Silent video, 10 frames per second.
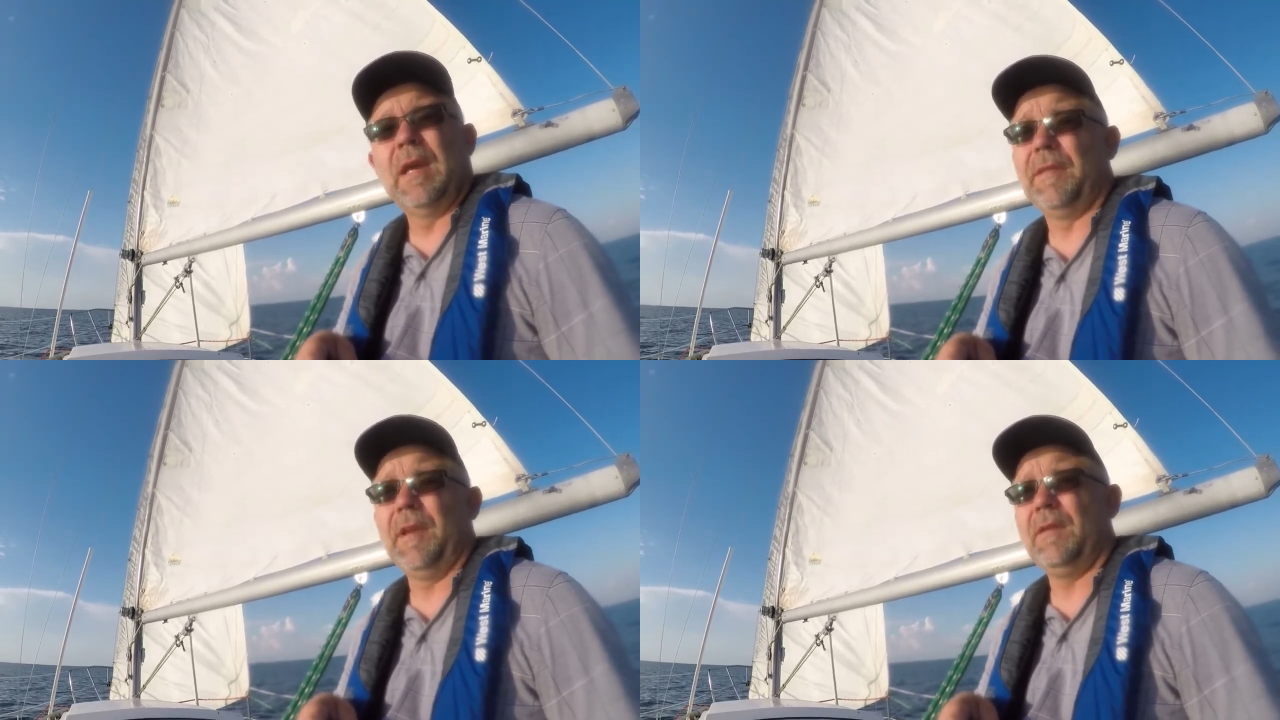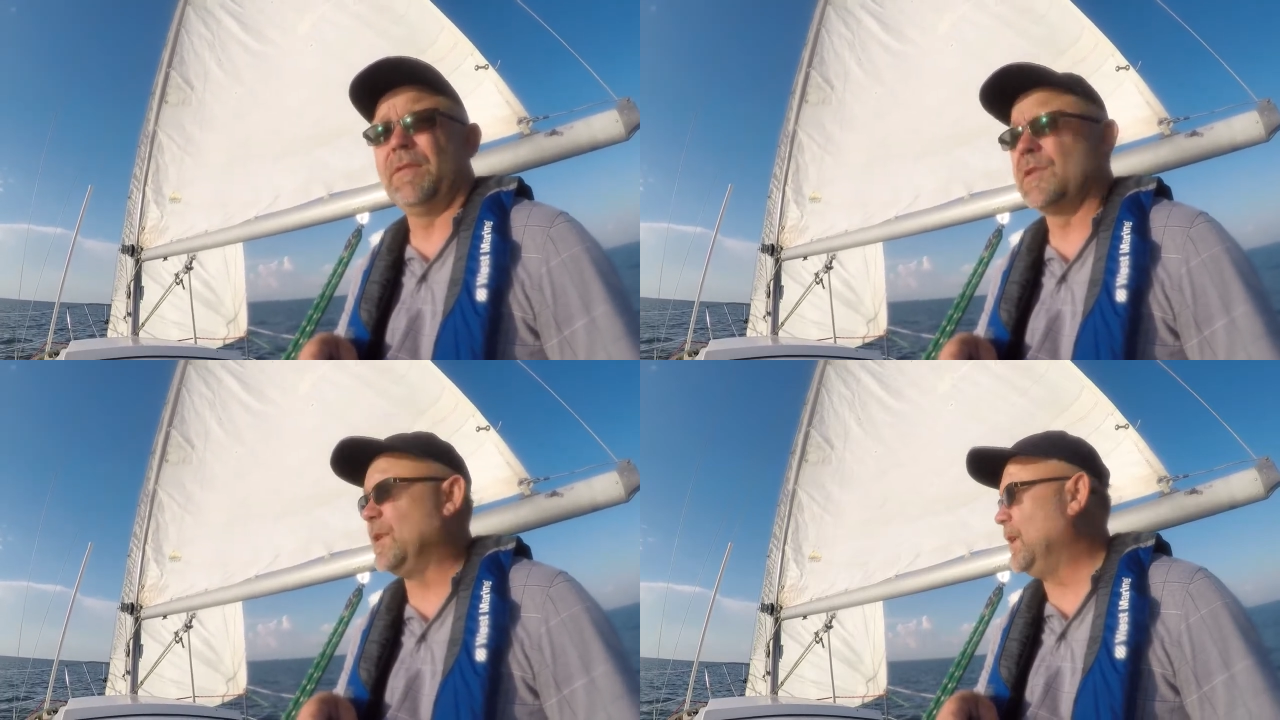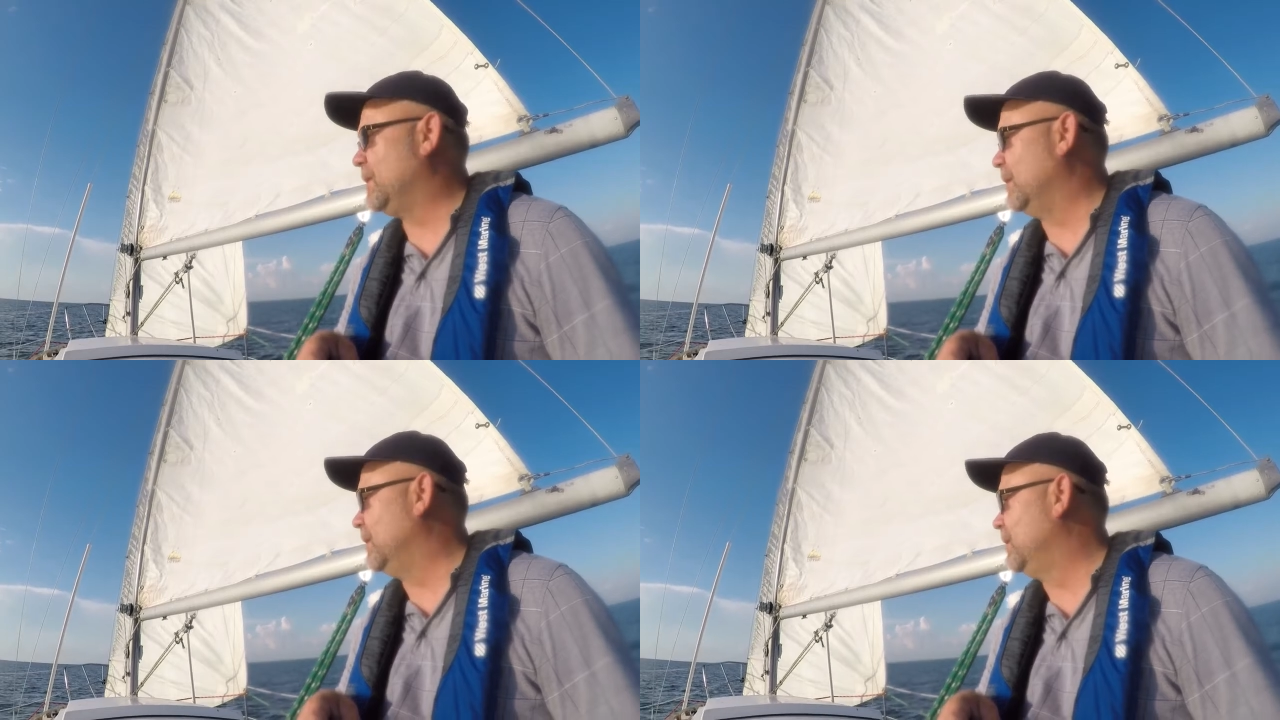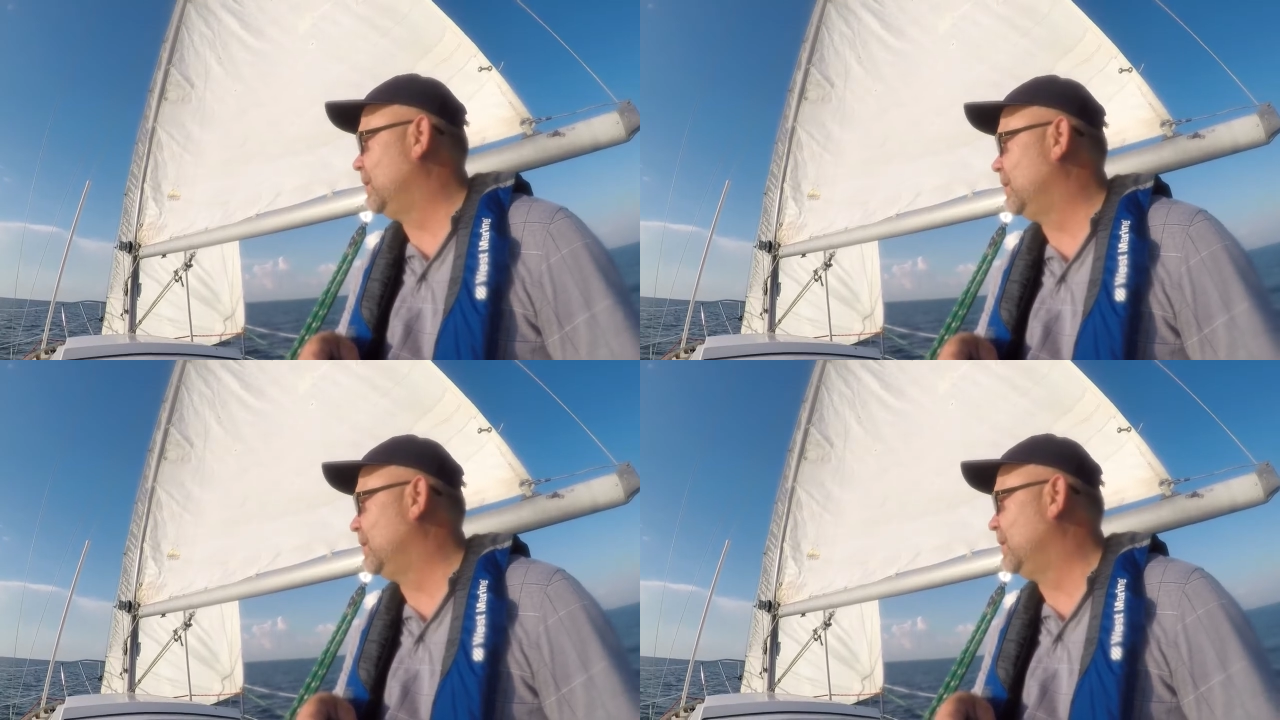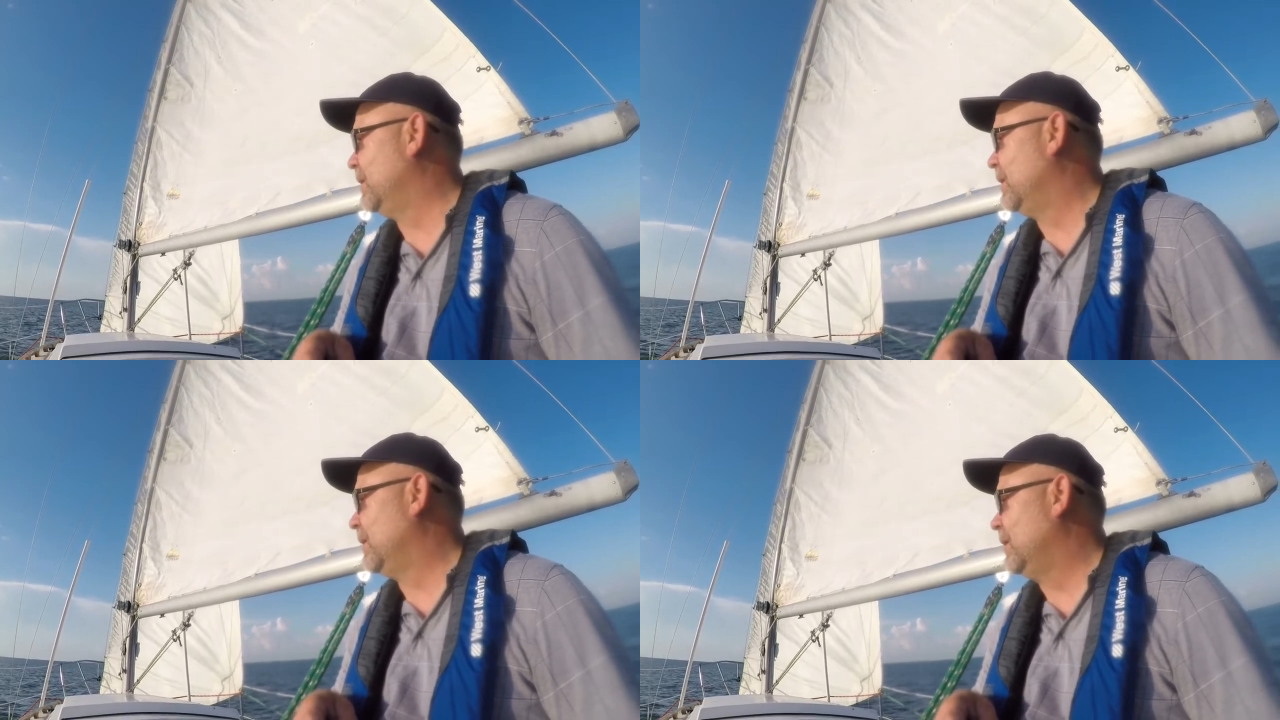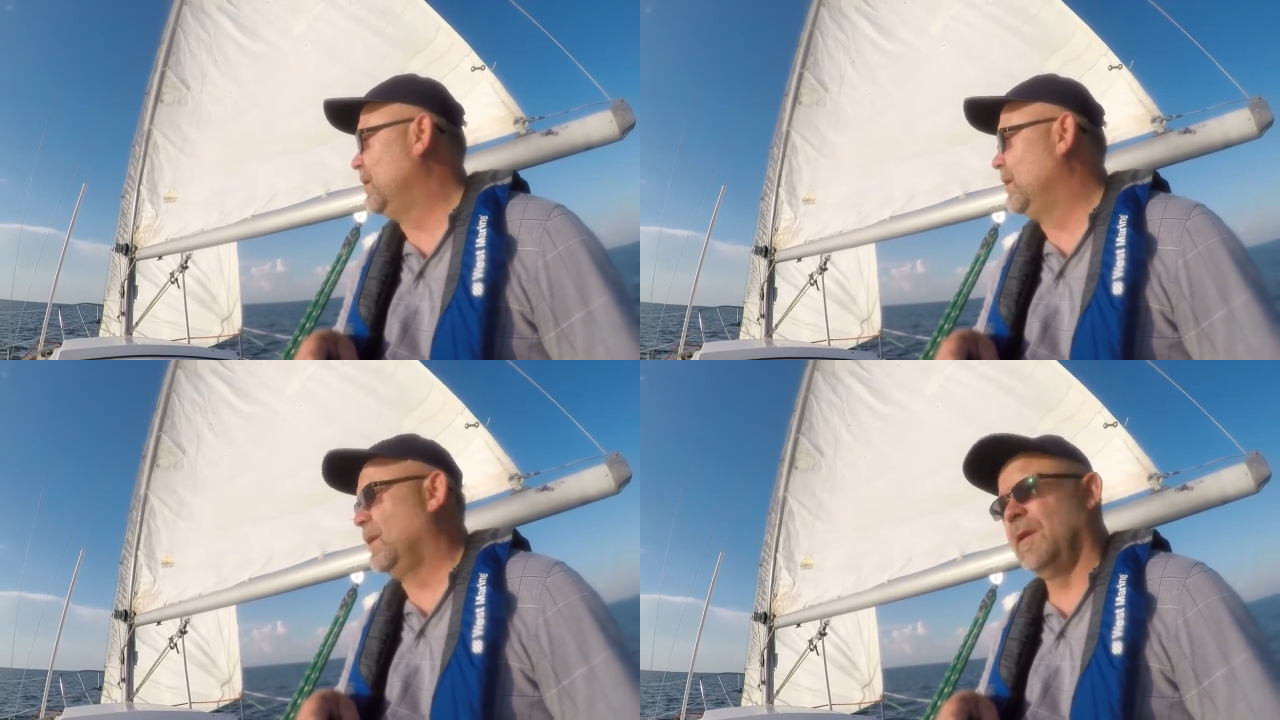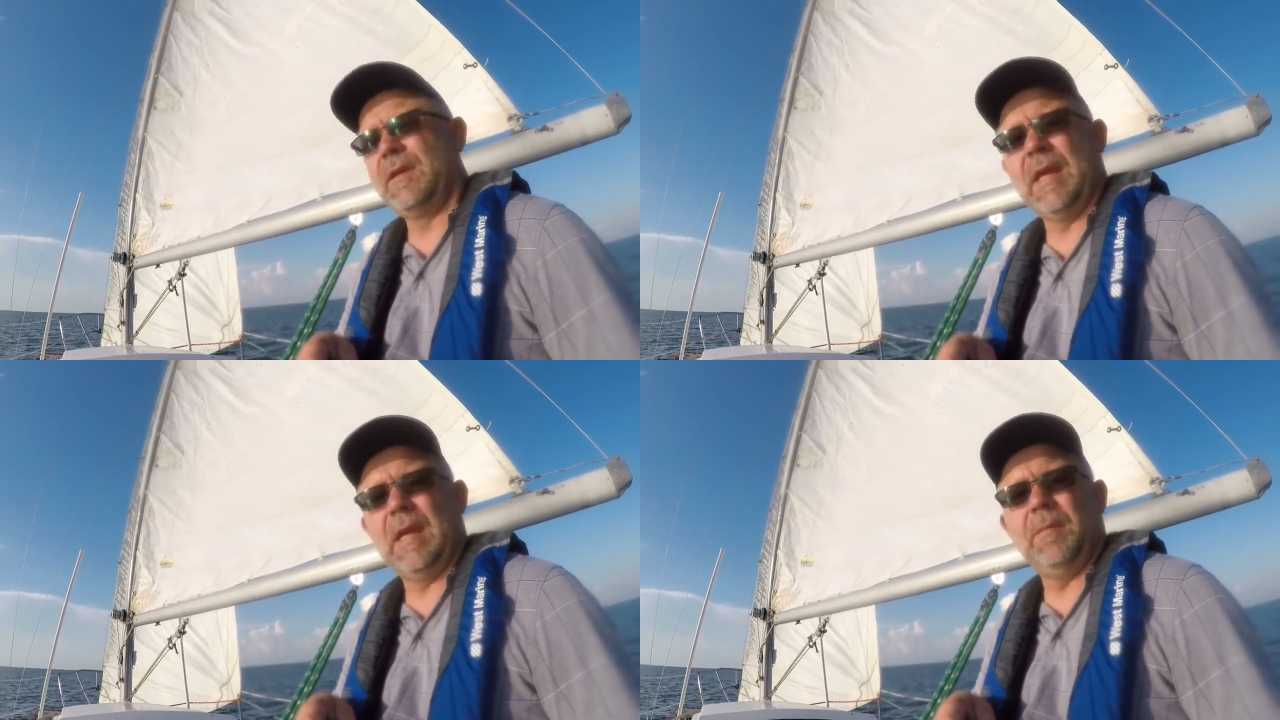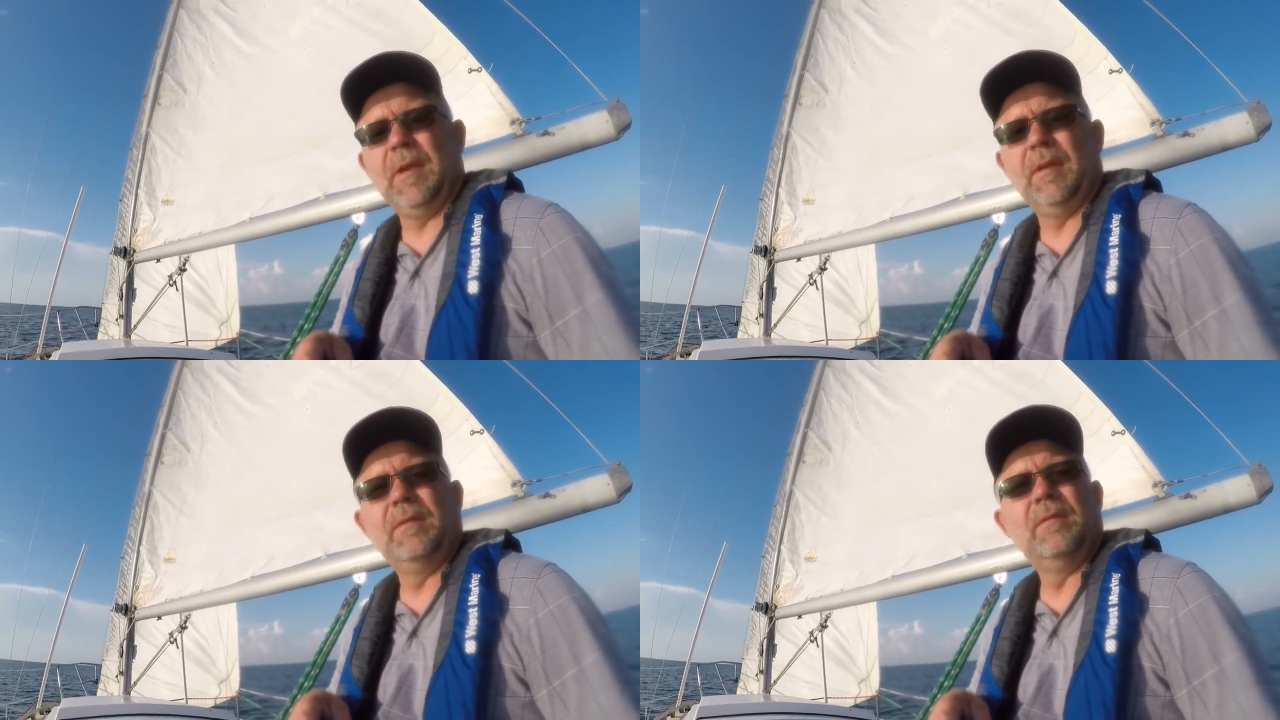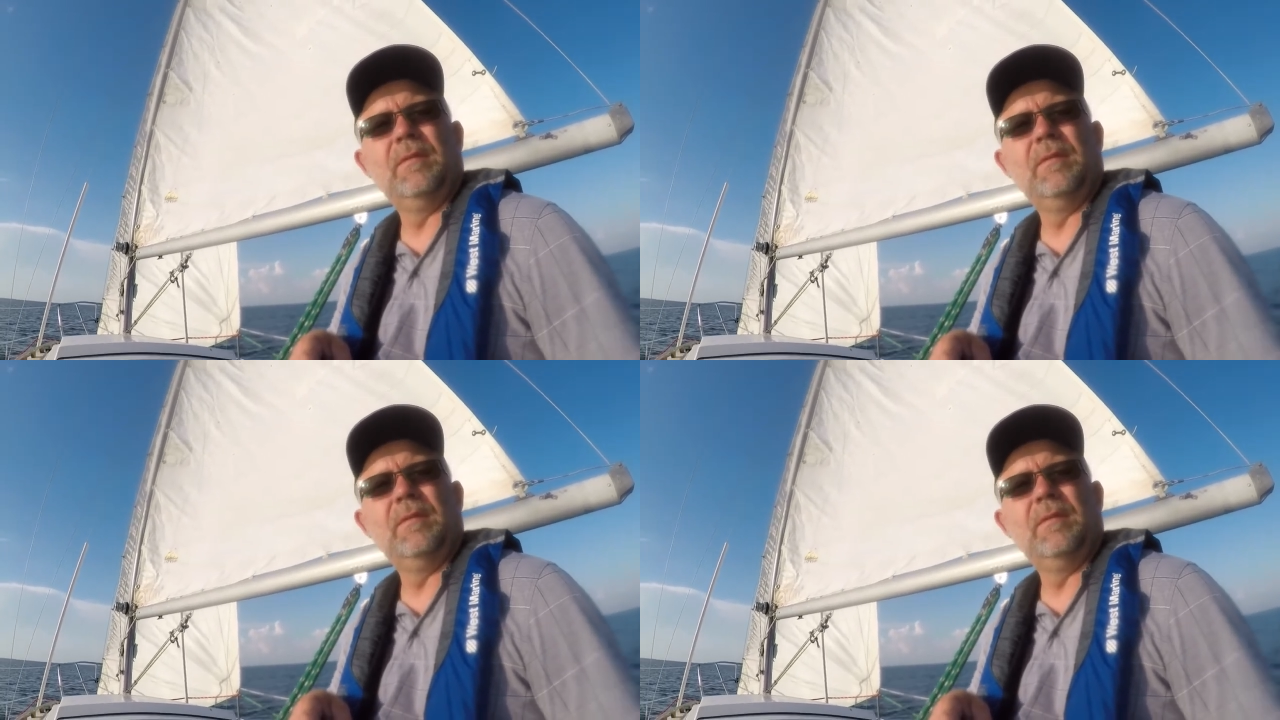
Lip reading: I think, of the season, came and